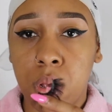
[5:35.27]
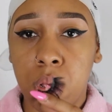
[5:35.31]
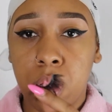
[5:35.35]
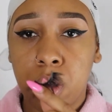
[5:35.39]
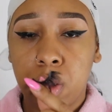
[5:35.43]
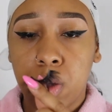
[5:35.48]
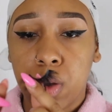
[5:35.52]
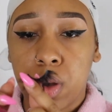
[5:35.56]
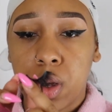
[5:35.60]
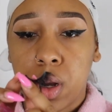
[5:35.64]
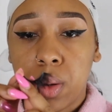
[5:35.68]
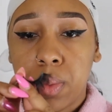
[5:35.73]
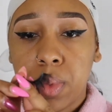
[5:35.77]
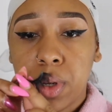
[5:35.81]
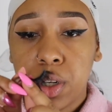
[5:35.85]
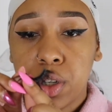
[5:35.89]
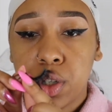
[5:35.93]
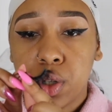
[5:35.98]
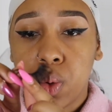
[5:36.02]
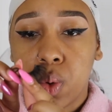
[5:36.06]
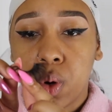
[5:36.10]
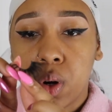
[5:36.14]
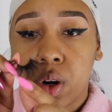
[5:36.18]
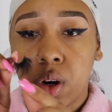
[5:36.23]
they're going to be
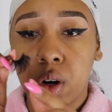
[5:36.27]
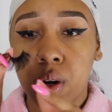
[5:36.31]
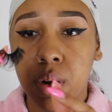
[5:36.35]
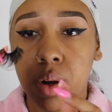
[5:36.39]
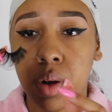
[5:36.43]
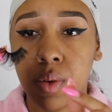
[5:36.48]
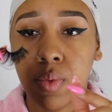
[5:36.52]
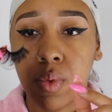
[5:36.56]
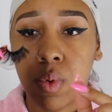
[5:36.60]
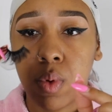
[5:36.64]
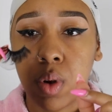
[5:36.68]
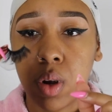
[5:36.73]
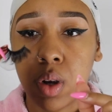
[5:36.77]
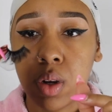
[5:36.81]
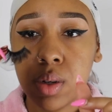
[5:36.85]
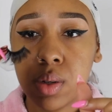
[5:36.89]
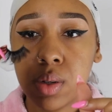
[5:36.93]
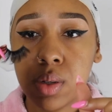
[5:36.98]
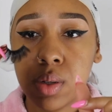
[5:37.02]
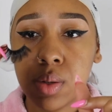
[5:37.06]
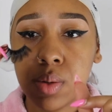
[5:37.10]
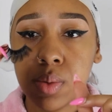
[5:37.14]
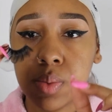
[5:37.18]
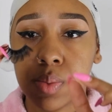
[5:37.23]
shorter, of
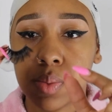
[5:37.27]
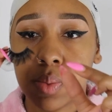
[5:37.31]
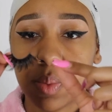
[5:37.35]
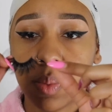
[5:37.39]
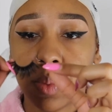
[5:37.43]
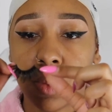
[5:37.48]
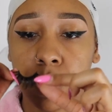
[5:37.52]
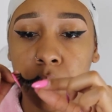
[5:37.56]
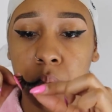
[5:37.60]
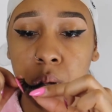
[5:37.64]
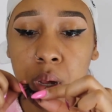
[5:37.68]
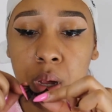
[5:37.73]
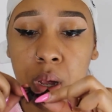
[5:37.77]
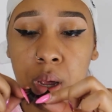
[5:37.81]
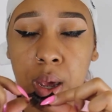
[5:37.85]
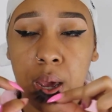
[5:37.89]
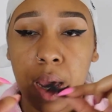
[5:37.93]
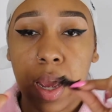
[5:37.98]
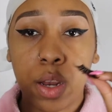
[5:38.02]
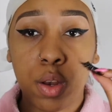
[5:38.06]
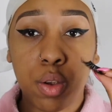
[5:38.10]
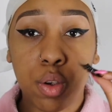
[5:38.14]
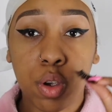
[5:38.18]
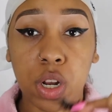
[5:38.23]
course,
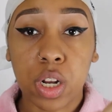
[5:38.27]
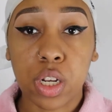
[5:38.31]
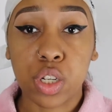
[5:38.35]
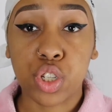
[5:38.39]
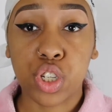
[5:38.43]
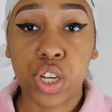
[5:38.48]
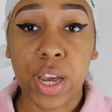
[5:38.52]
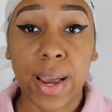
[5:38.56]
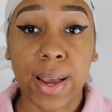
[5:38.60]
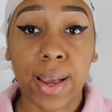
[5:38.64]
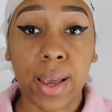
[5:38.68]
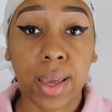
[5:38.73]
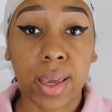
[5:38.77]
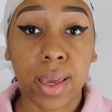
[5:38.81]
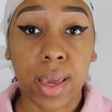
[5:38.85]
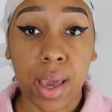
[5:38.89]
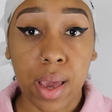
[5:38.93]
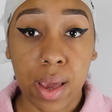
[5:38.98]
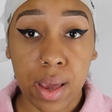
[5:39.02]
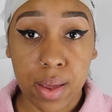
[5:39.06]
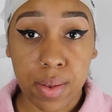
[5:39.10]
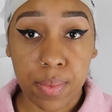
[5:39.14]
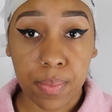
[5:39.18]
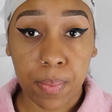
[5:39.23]
and you're going to check
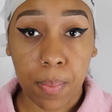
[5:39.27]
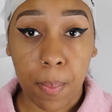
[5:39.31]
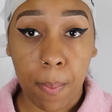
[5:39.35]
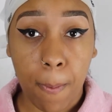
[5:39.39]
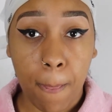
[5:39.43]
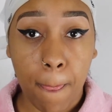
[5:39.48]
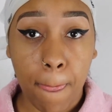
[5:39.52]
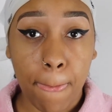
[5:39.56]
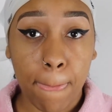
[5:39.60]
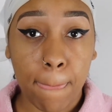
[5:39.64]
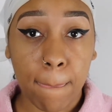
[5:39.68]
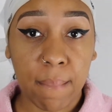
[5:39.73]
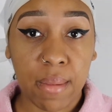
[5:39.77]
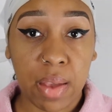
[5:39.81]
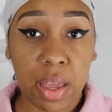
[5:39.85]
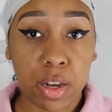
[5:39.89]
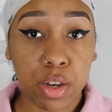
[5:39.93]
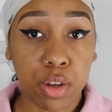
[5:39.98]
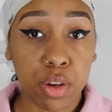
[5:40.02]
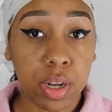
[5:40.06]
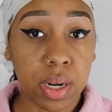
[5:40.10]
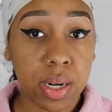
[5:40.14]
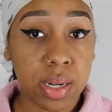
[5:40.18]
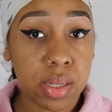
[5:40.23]
again, and
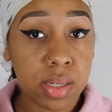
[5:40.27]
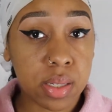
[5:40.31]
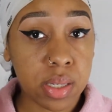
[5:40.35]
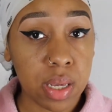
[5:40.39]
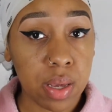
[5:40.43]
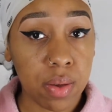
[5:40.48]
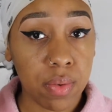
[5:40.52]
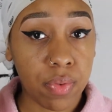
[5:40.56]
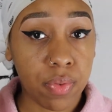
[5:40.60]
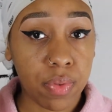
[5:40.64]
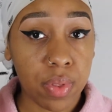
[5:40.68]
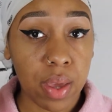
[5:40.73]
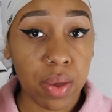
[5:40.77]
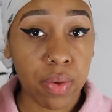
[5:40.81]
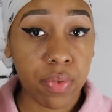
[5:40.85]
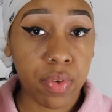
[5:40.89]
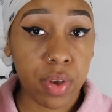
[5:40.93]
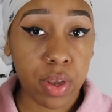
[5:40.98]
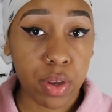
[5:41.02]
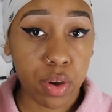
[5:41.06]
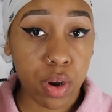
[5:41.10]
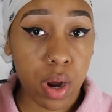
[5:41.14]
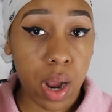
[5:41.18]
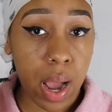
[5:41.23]
you're going to see if they
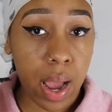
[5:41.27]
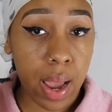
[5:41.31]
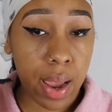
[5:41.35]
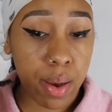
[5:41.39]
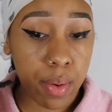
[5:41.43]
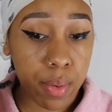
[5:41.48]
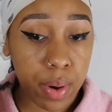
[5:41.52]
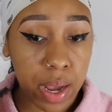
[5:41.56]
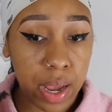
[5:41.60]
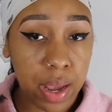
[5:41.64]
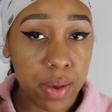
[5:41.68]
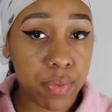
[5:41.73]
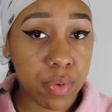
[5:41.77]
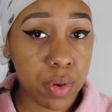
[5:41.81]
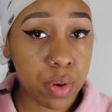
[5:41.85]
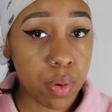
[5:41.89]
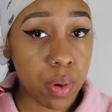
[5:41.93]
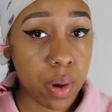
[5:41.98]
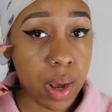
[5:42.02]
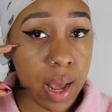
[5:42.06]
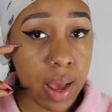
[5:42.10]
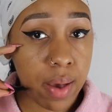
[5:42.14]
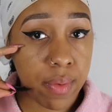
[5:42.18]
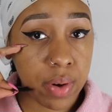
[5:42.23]
fit your eye, okay? If you
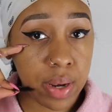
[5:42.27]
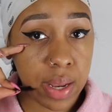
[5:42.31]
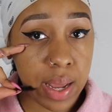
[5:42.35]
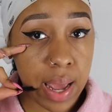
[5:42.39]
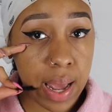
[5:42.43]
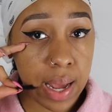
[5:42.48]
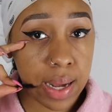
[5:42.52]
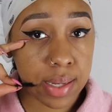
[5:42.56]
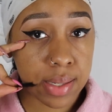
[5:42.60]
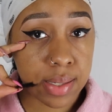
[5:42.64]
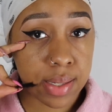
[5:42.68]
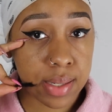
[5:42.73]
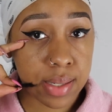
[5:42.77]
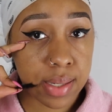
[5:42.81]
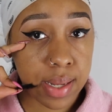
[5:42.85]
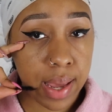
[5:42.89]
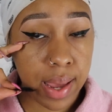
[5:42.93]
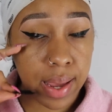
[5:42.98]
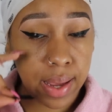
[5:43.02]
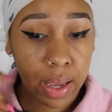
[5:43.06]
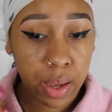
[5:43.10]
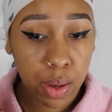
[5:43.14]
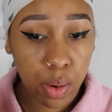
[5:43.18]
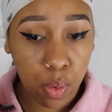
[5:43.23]
don't have any excess
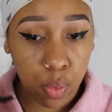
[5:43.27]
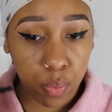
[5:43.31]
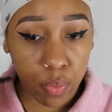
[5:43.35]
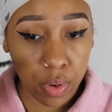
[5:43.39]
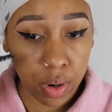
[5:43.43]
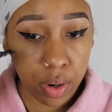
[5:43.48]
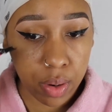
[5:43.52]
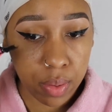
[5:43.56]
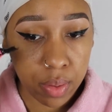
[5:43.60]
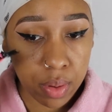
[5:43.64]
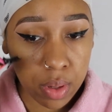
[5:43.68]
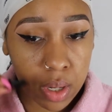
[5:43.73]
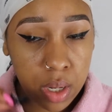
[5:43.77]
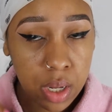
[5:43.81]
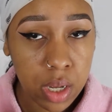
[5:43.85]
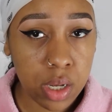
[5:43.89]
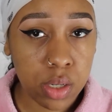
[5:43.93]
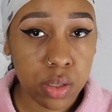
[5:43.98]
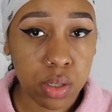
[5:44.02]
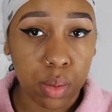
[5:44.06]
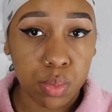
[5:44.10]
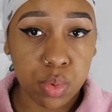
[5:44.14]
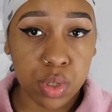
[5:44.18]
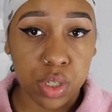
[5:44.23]
hanging over.
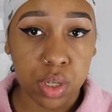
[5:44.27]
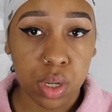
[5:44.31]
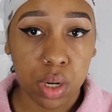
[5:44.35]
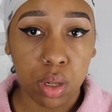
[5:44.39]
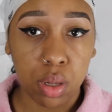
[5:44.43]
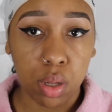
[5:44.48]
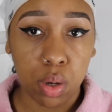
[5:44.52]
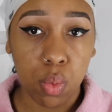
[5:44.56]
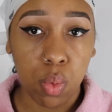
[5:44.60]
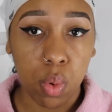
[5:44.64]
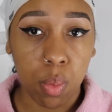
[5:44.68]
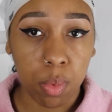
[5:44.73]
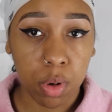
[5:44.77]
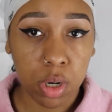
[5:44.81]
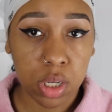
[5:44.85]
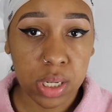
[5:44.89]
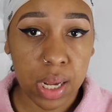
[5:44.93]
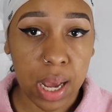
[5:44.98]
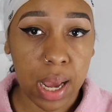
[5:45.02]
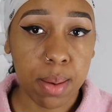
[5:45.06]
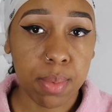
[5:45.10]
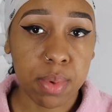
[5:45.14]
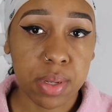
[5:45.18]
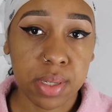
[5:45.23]
So I'm just going to look one more
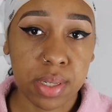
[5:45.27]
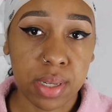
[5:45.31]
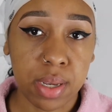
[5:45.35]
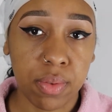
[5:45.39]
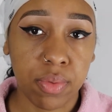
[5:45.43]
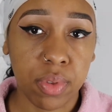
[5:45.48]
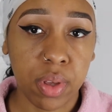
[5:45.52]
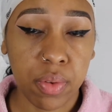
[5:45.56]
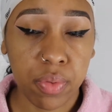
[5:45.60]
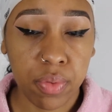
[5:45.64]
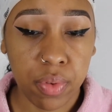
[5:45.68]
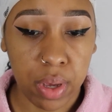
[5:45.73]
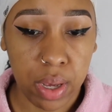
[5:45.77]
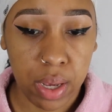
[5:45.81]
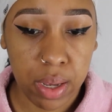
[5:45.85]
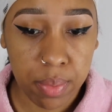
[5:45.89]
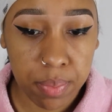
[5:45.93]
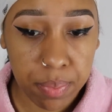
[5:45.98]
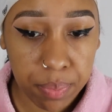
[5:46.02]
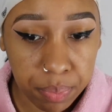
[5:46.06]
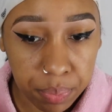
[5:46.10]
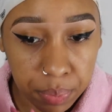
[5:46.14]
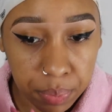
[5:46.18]
time and see if they fit.